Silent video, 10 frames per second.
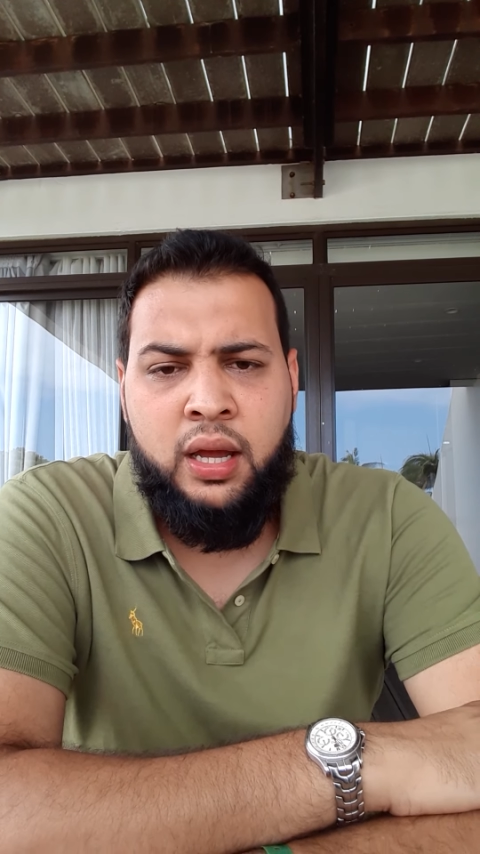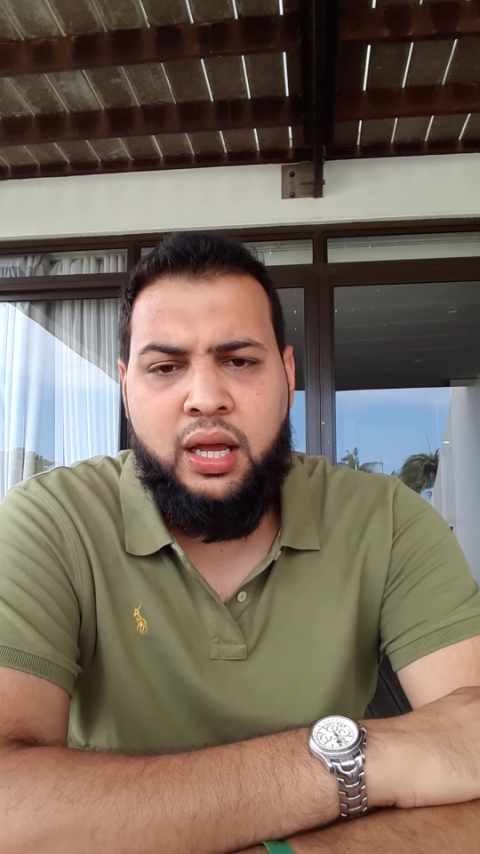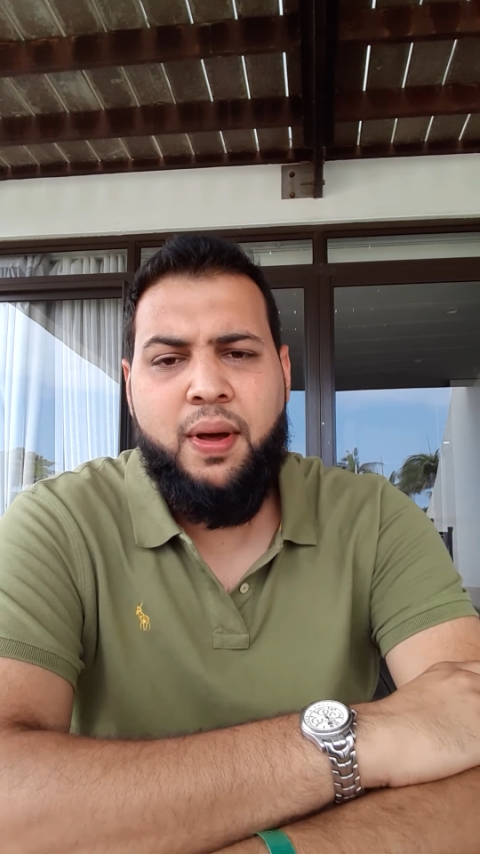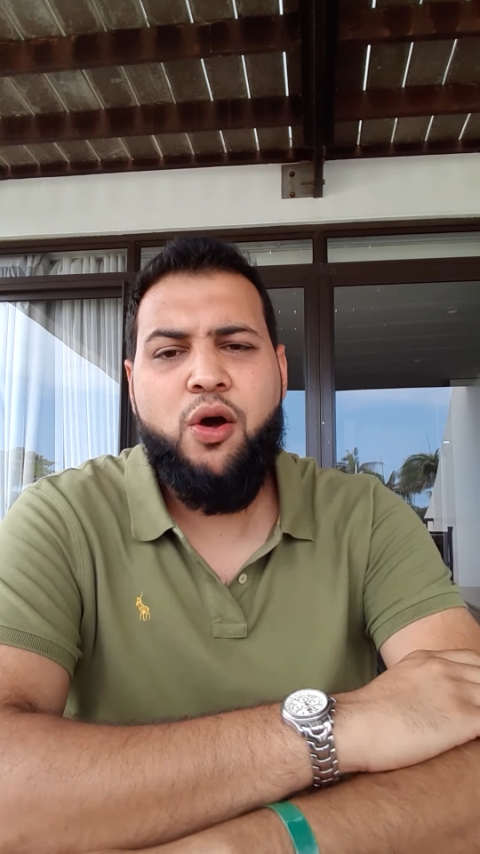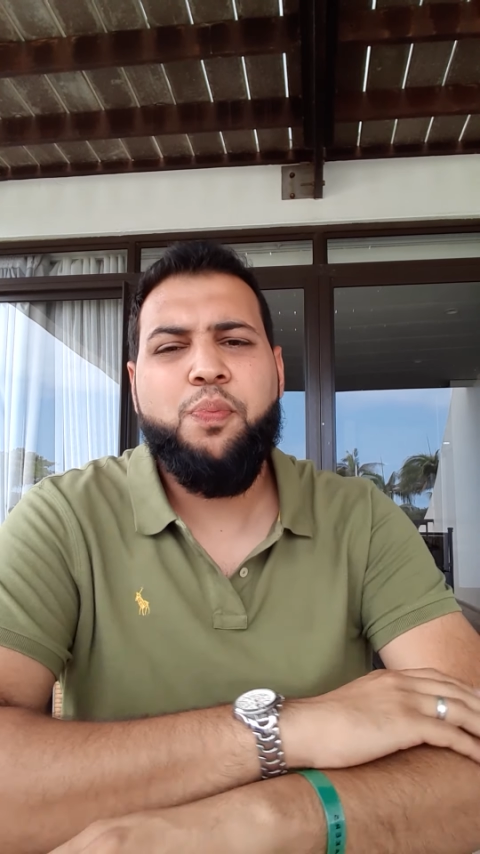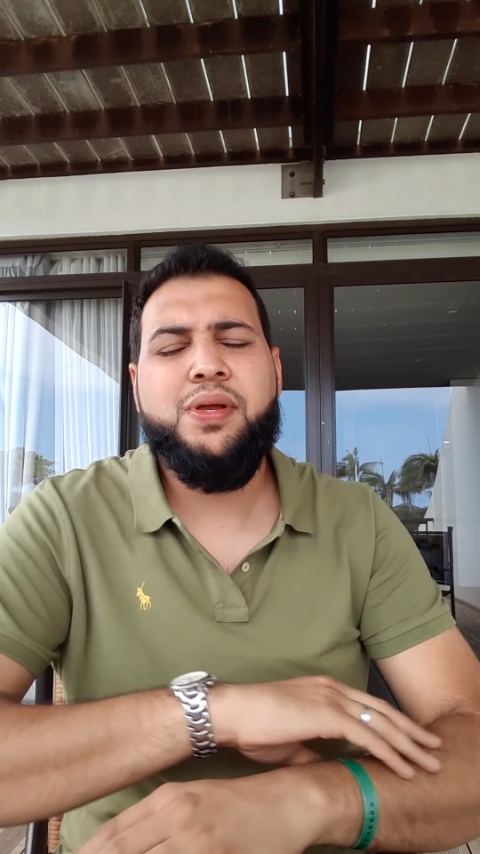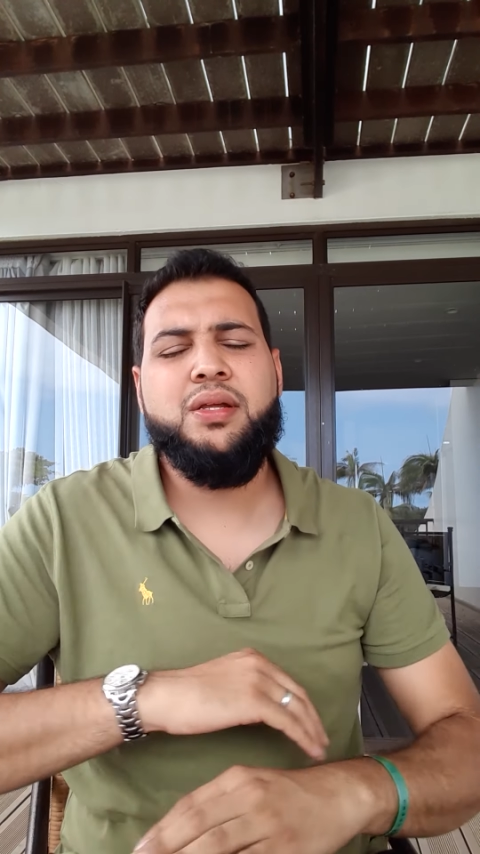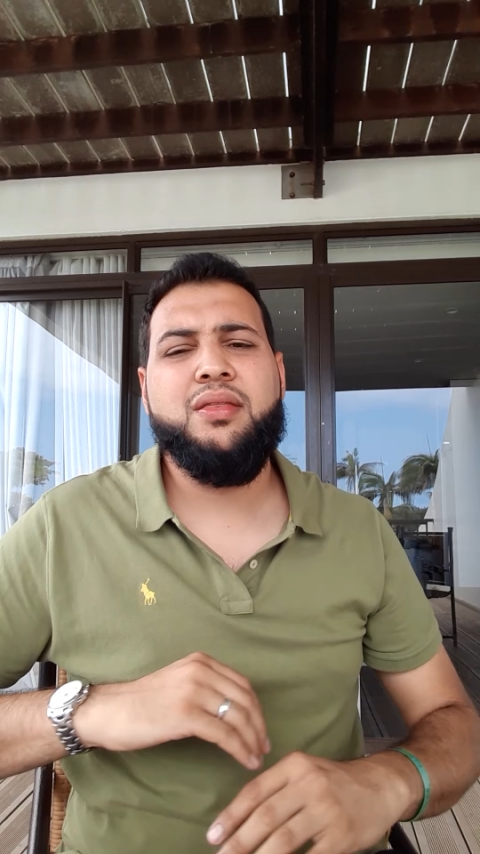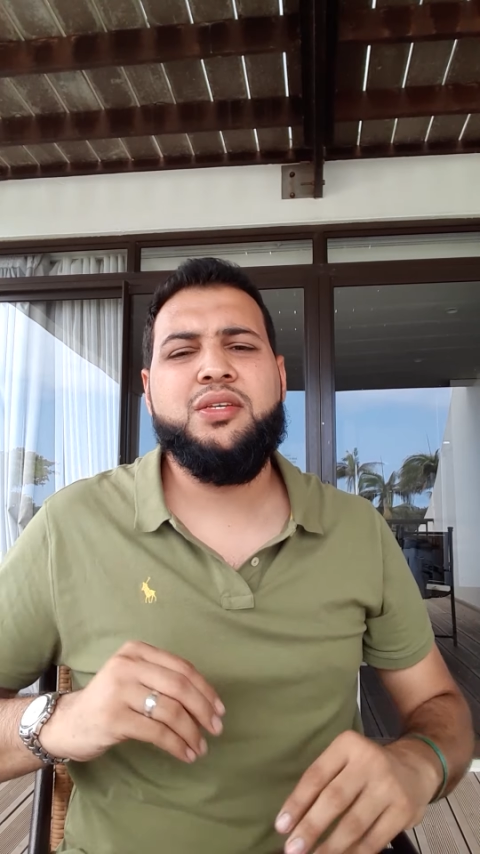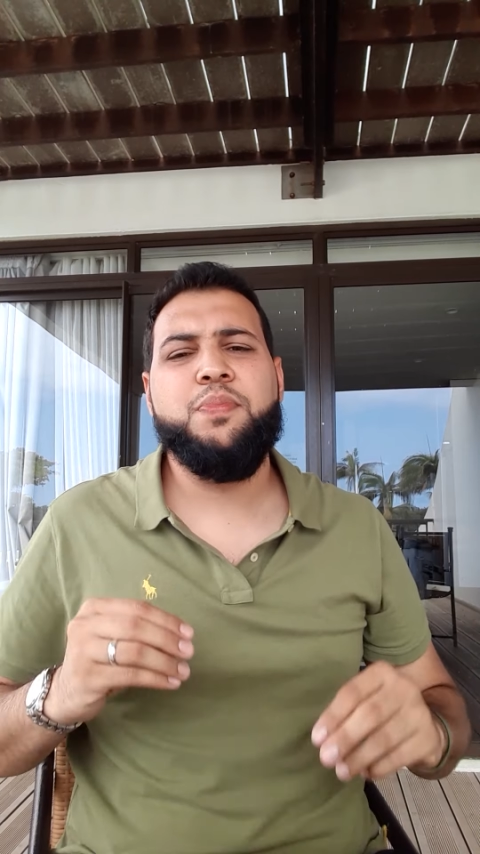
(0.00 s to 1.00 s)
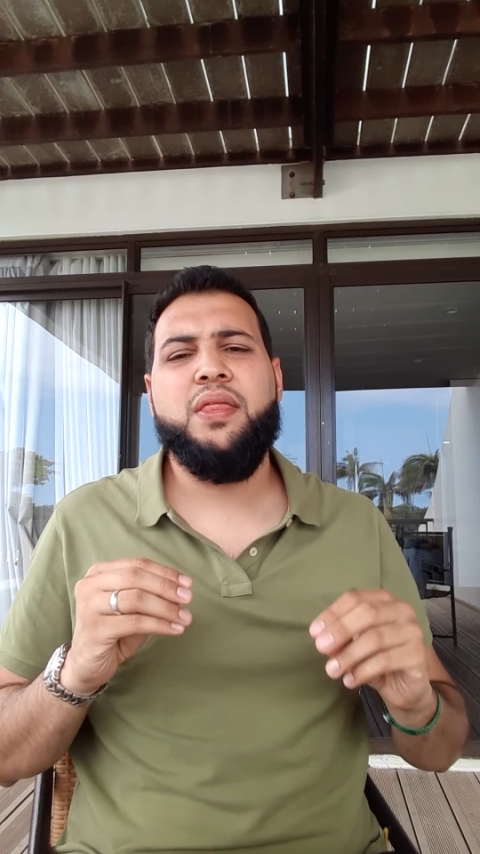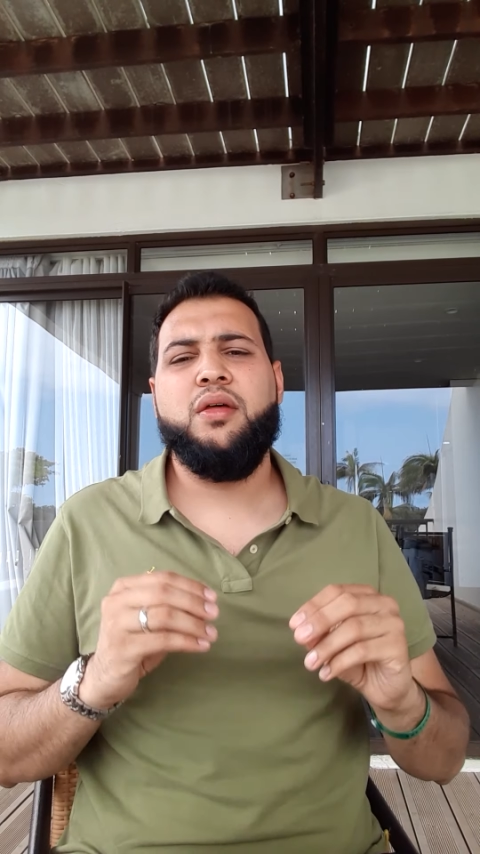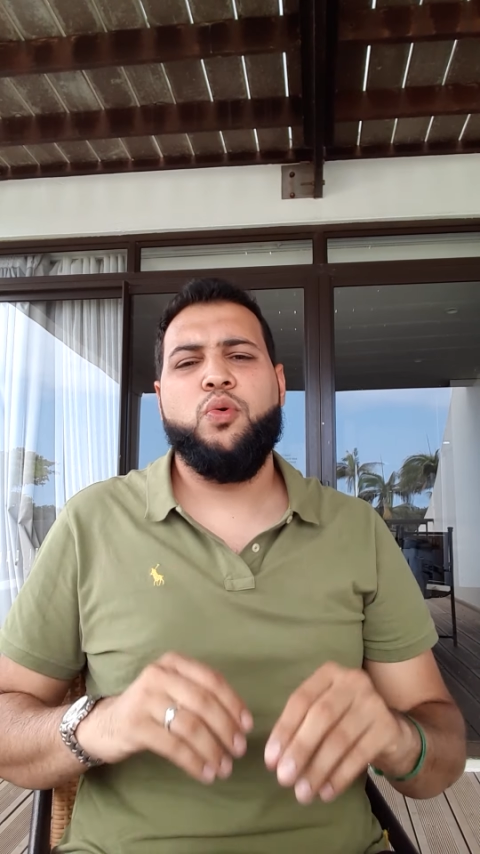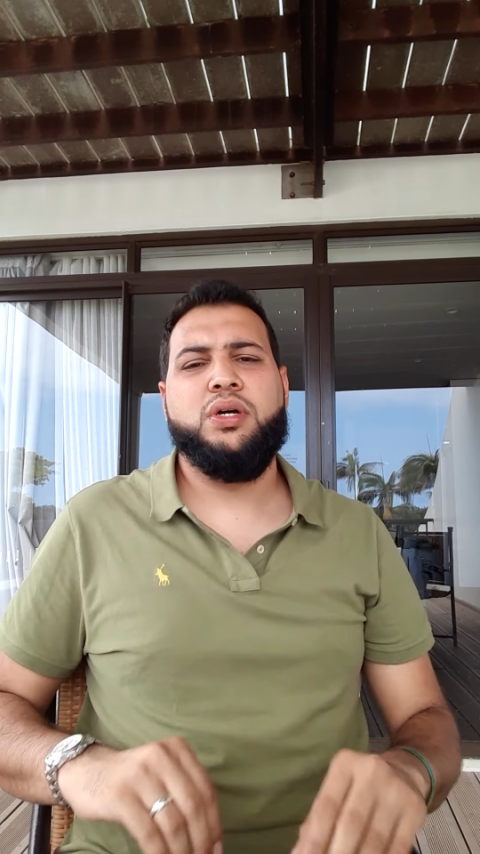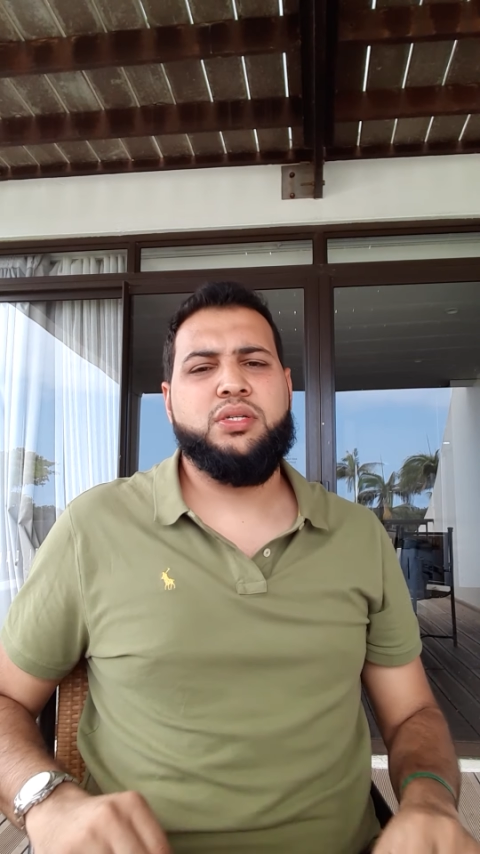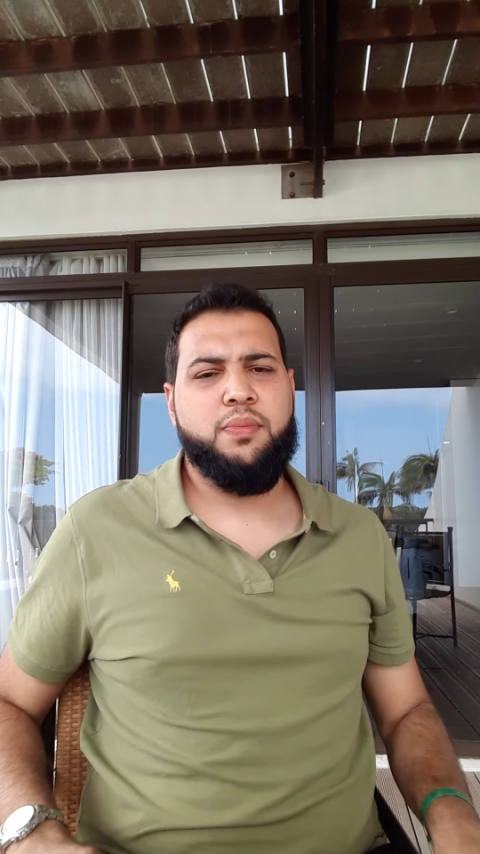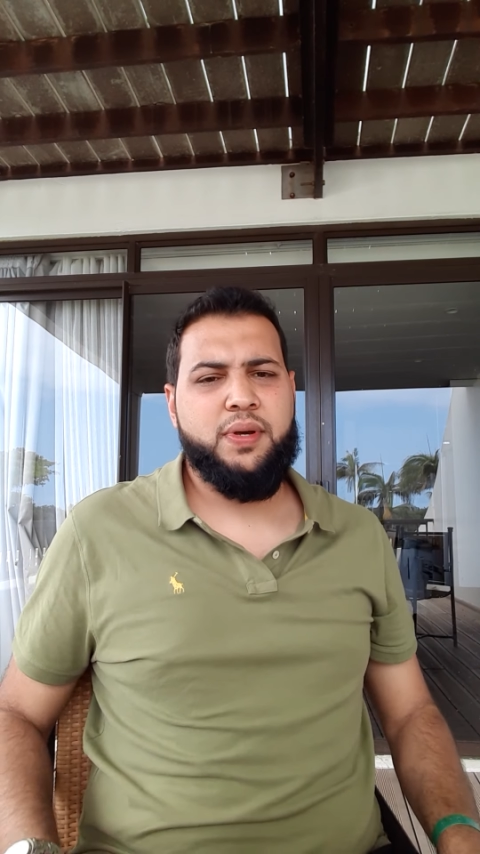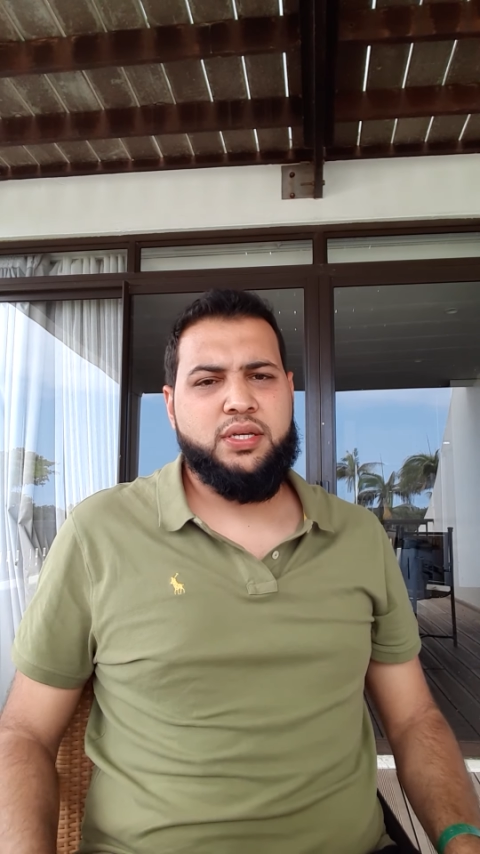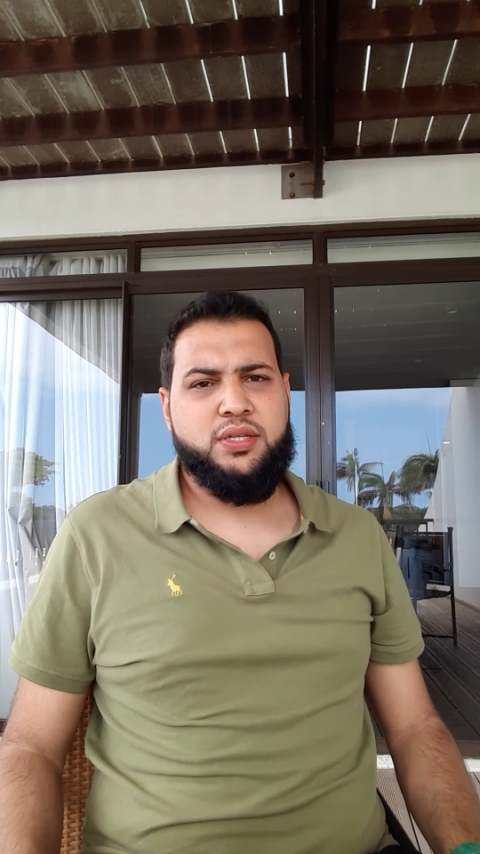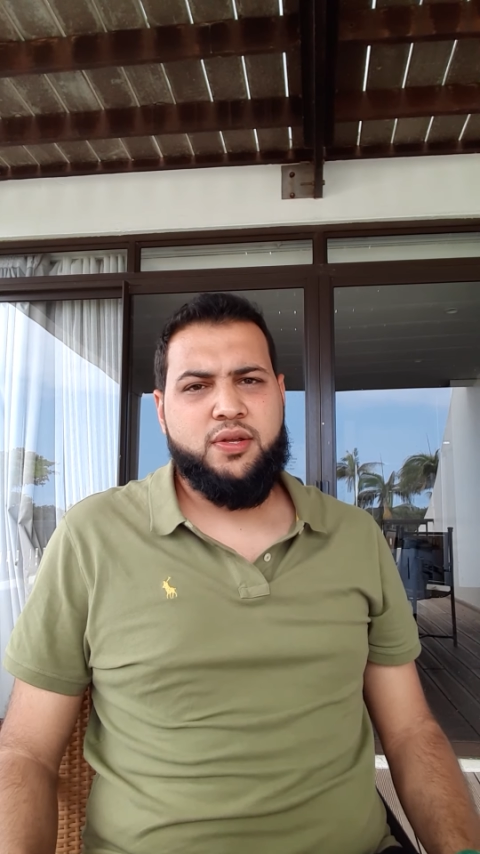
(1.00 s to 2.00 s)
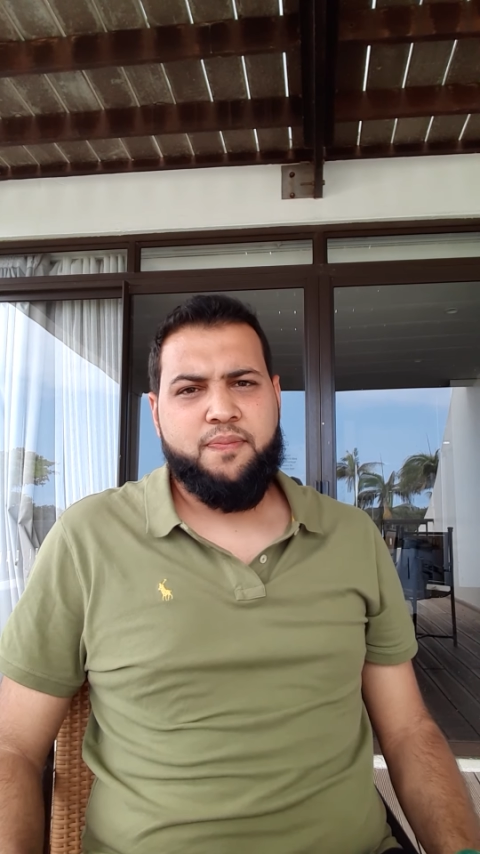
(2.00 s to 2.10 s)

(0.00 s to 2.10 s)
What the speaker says: In my opinion, this method works the best.